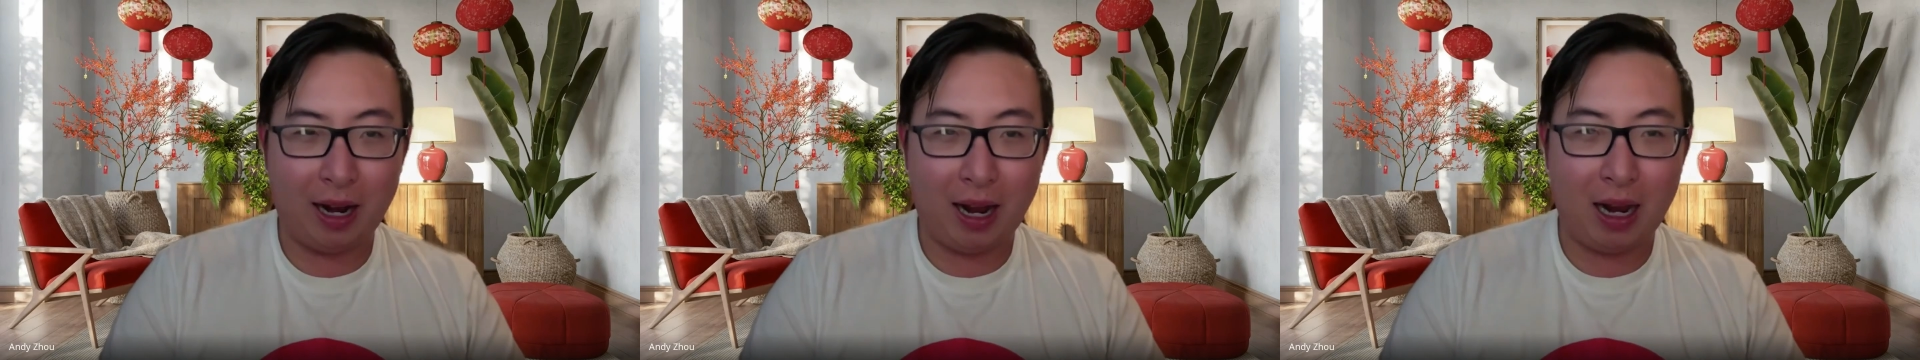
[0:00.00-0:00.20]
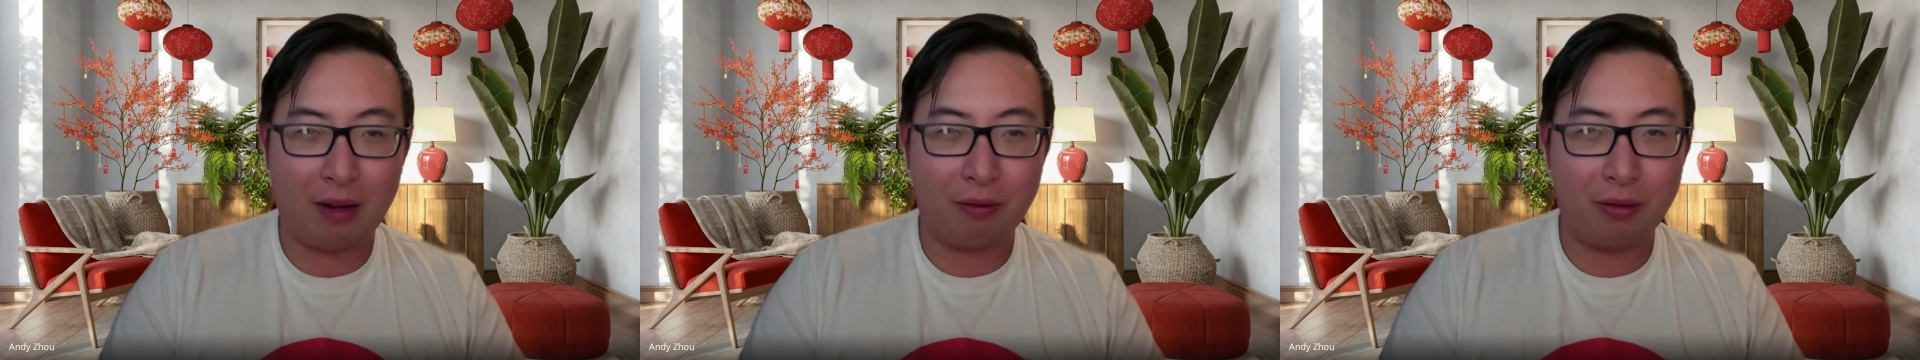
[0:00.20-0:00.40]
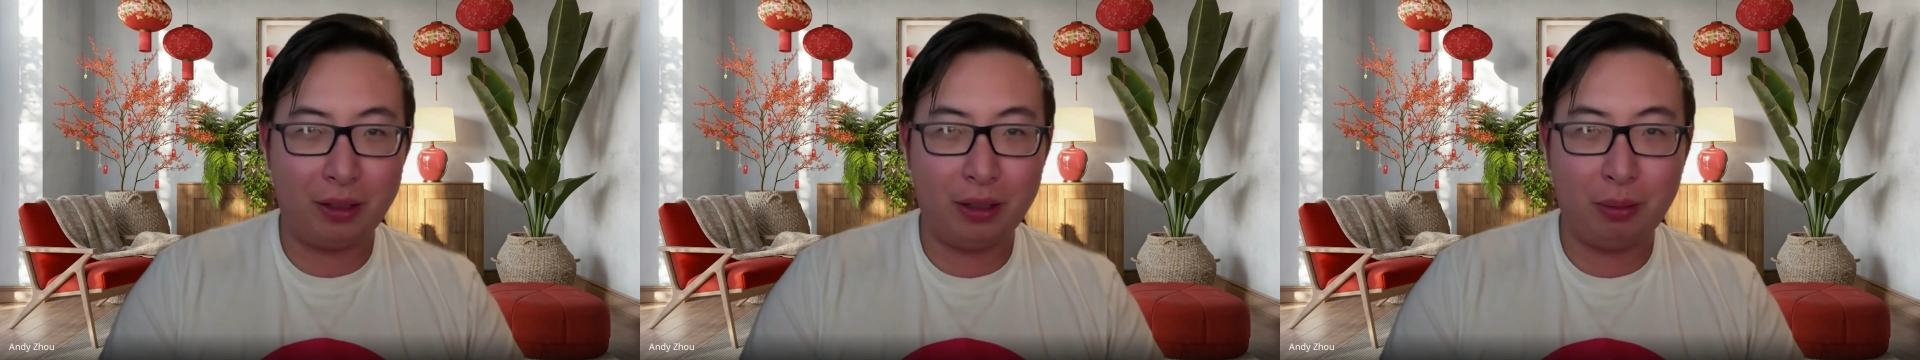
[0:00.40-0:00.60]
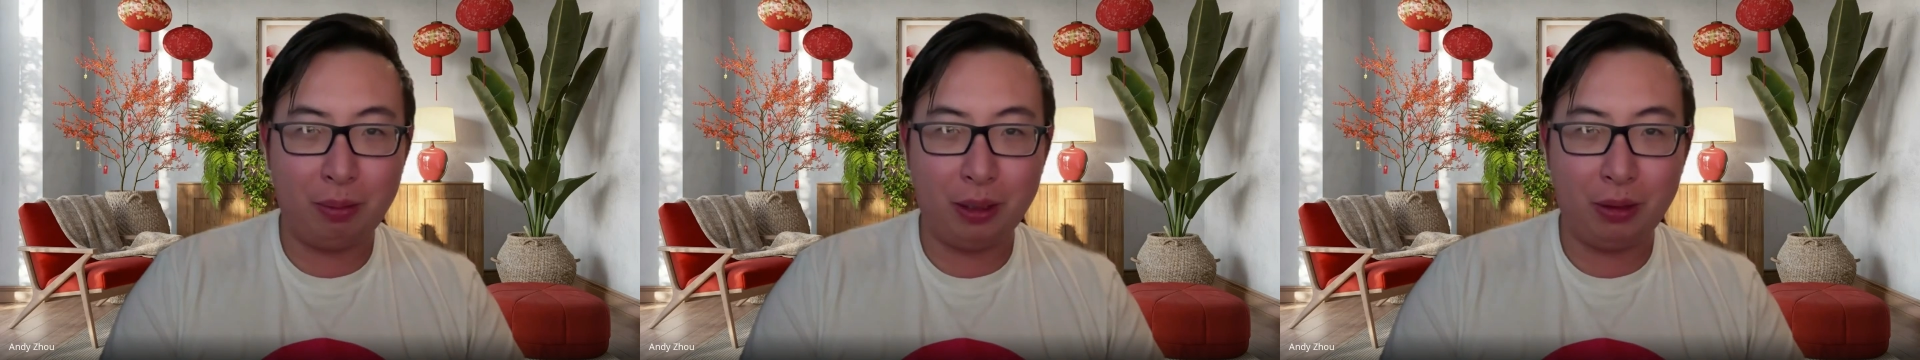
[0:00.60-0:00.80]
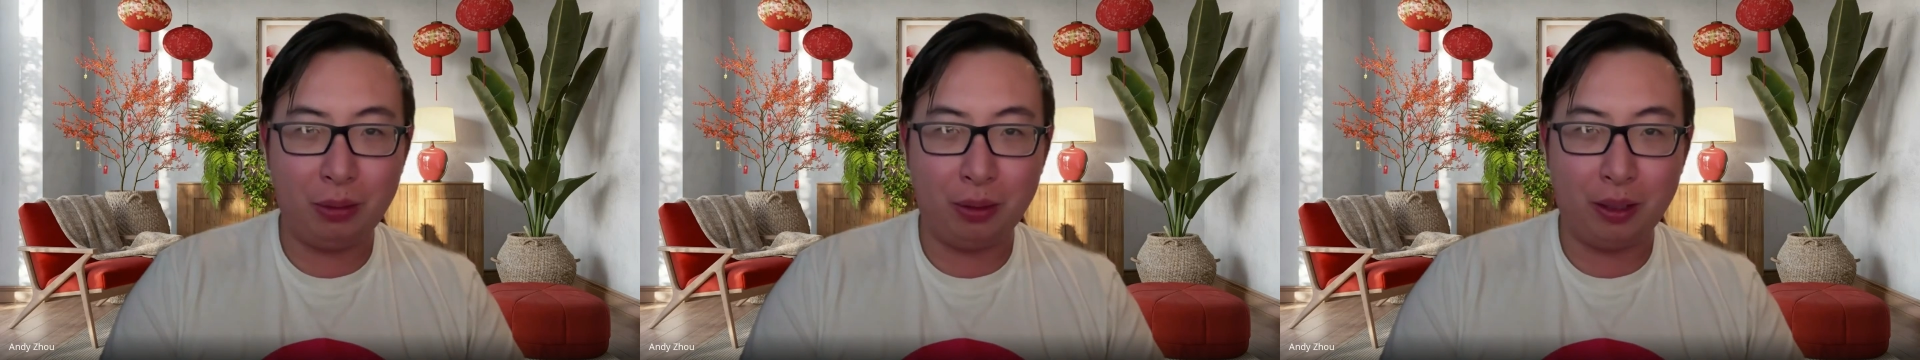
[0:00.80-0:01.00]
average
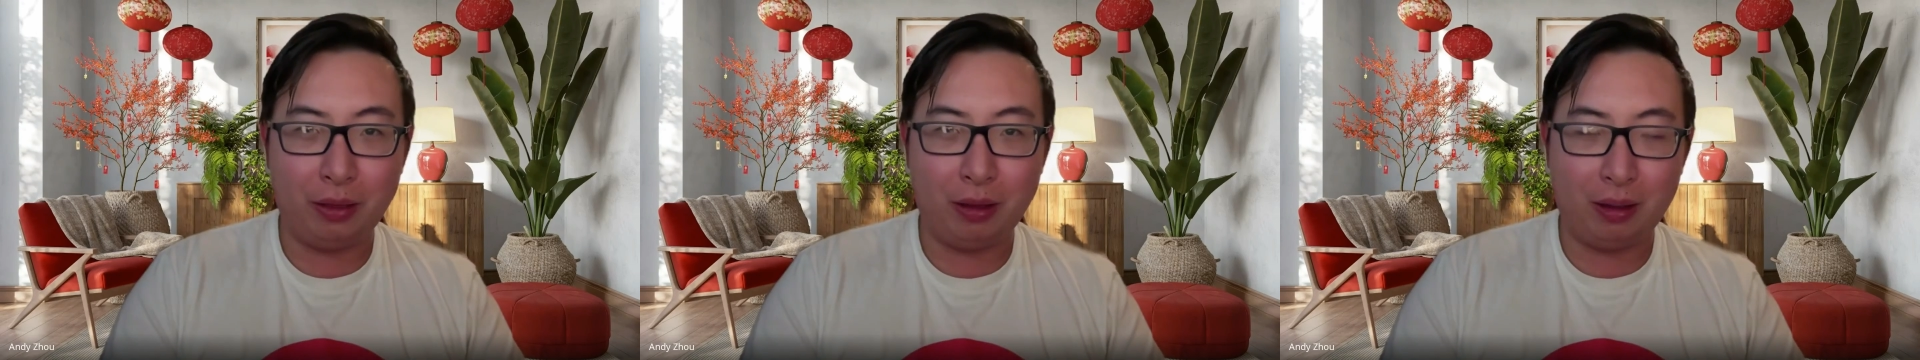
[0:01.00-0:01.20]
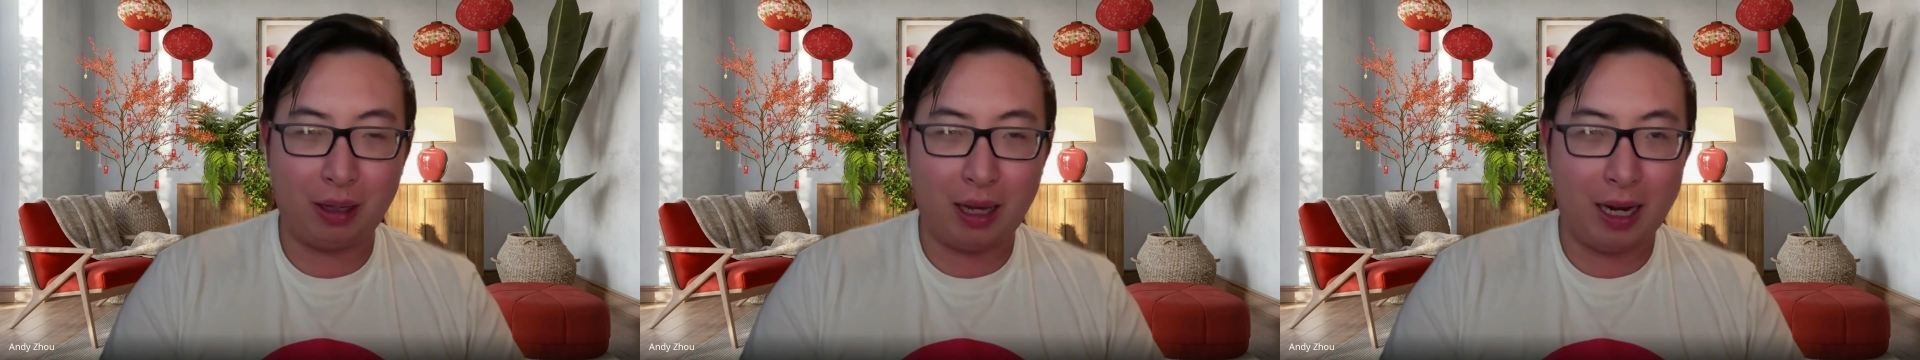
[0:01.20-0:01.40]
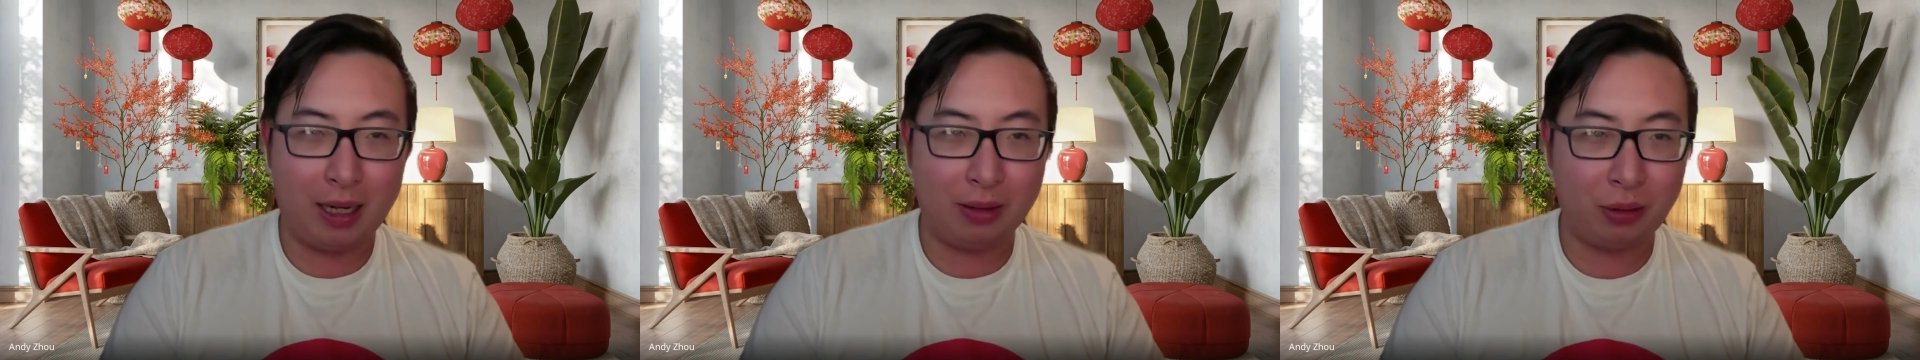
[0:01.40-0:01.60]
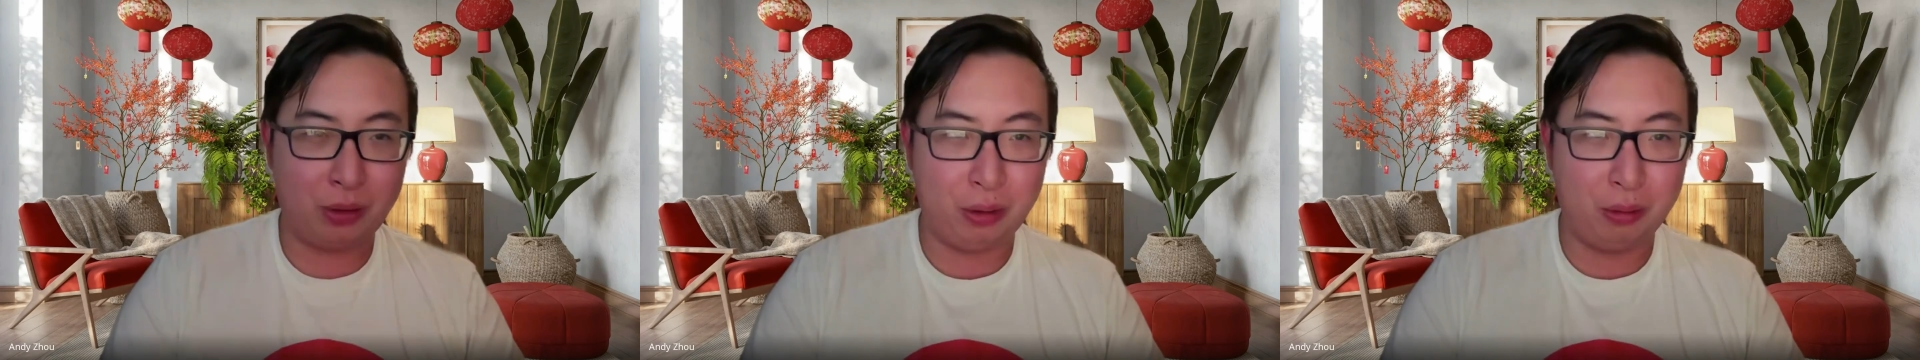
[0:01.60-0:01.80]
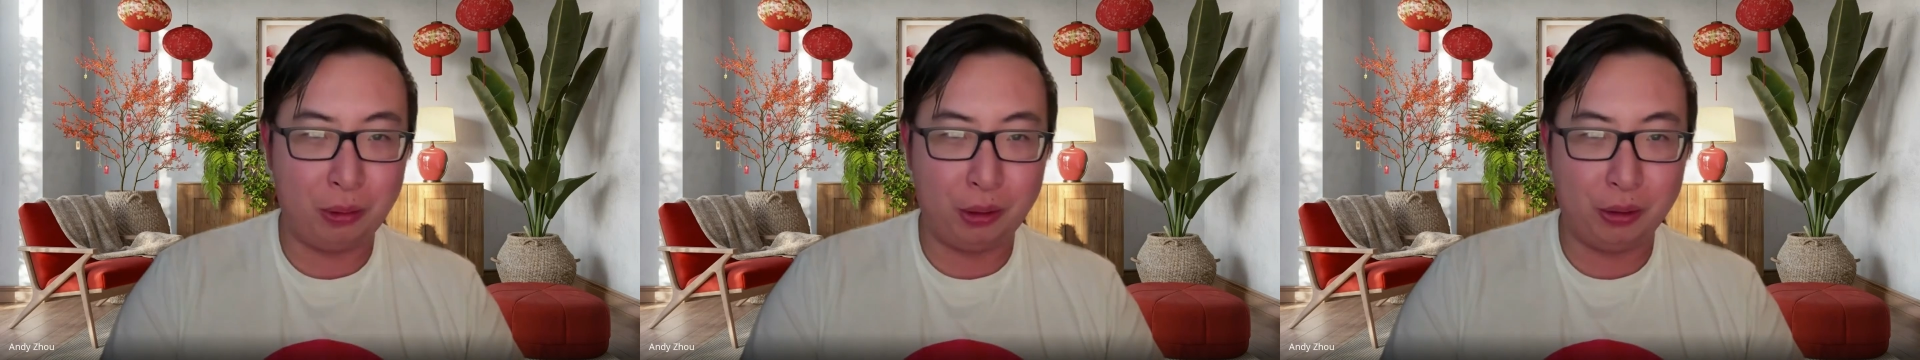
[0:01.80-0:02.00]
between the last
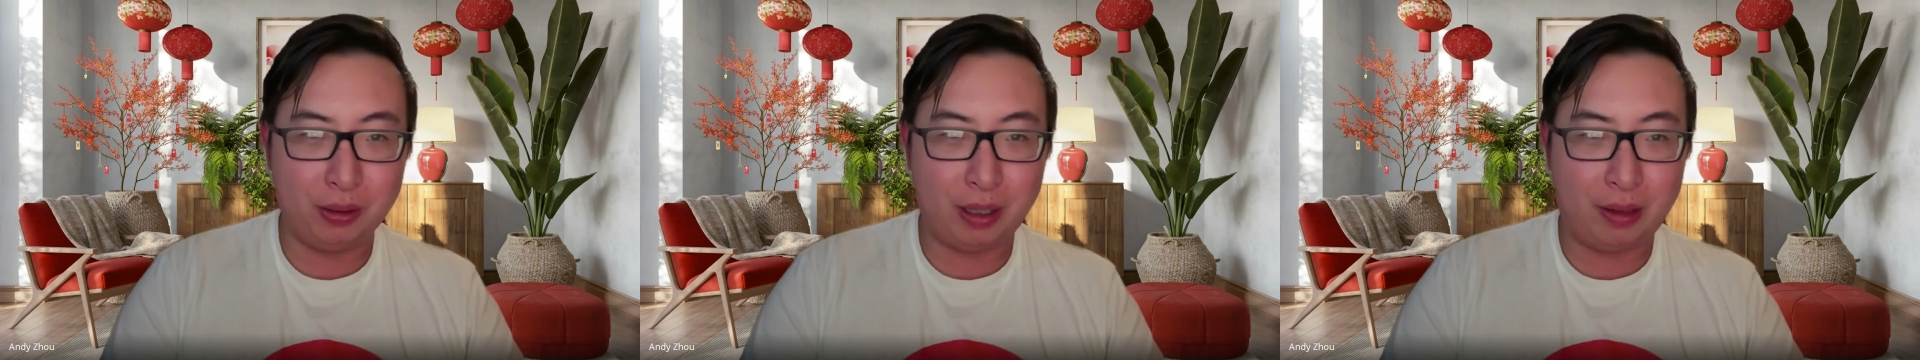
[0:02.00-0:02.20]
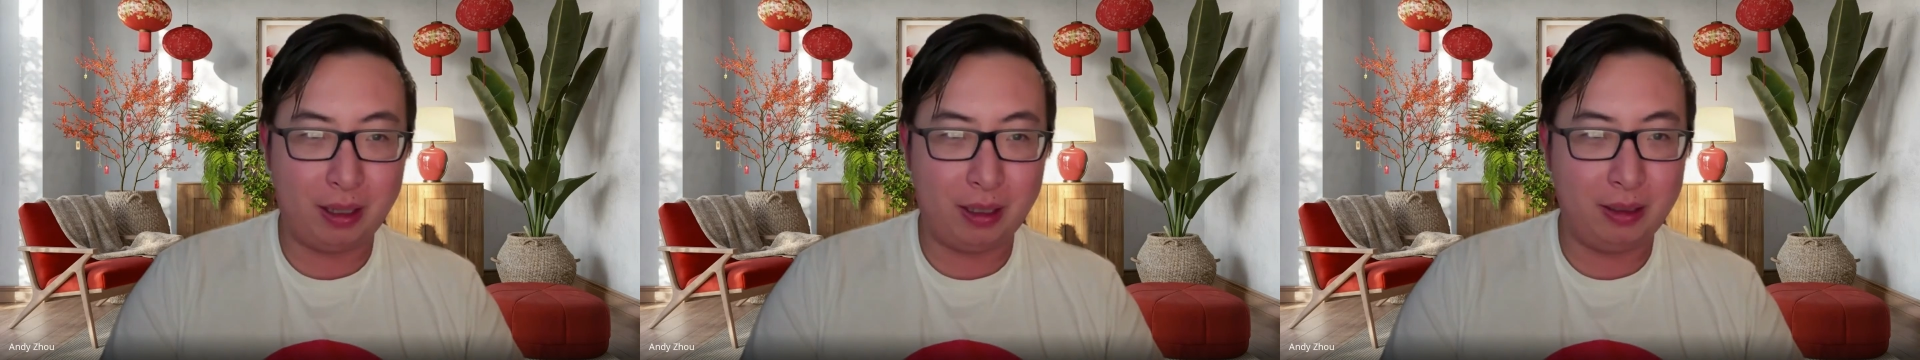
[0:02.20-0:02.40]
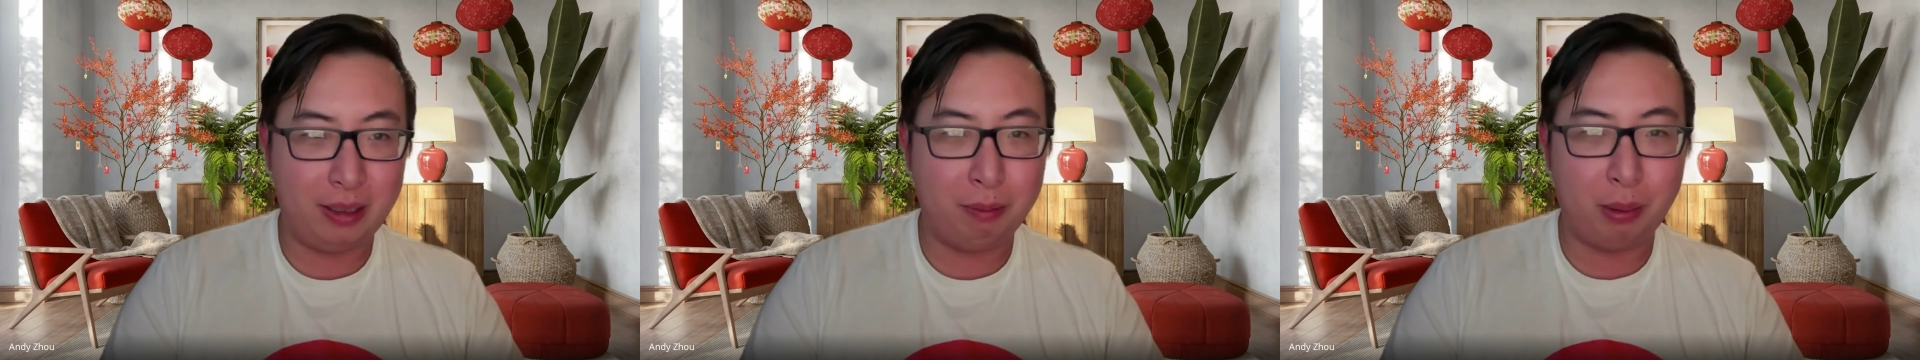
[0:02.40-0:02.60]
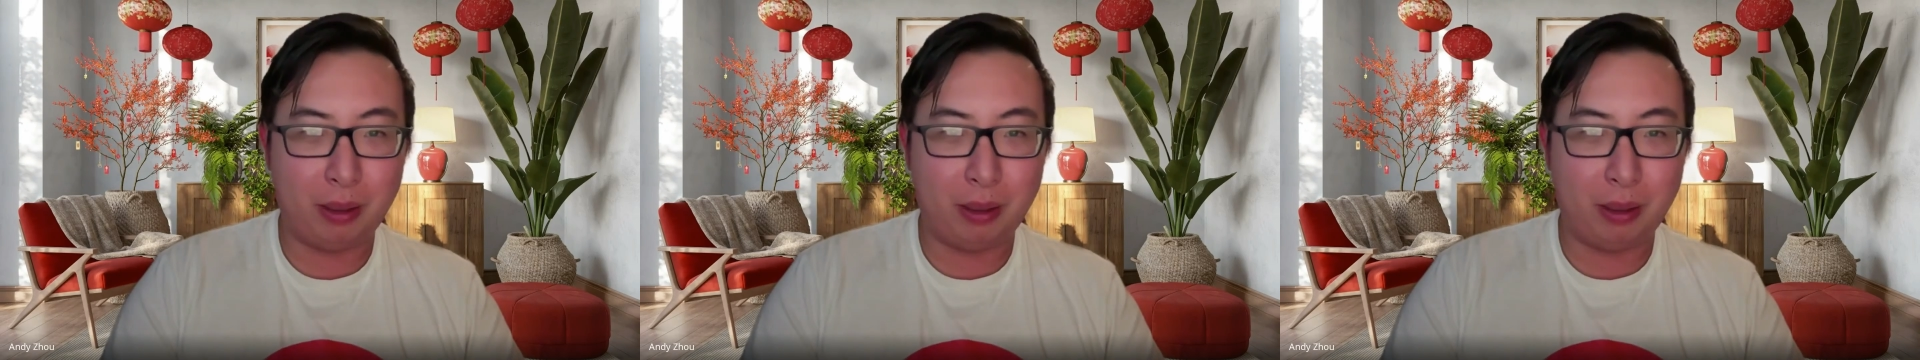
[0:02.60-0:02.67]
2 polls that they did,